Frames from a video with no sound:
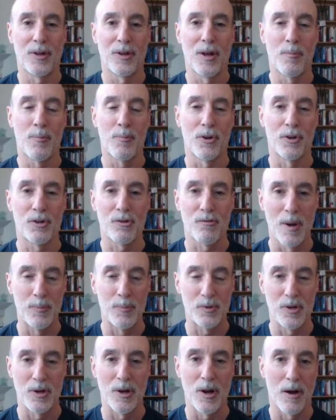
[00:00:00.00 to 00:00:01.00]

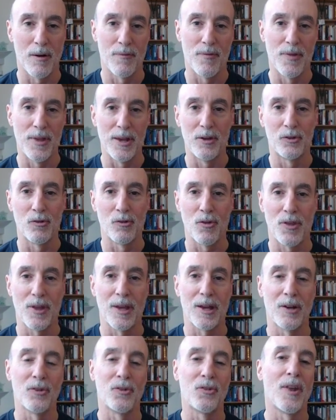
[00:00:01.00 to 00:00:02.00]
prescription of these are
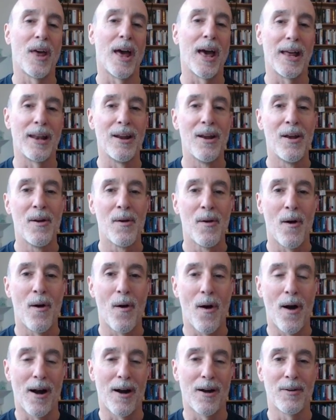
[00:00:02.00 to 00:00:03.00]
things that
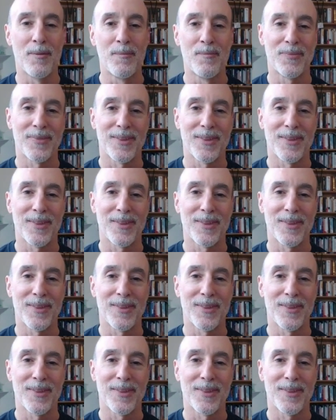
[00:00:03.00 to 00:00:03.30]
are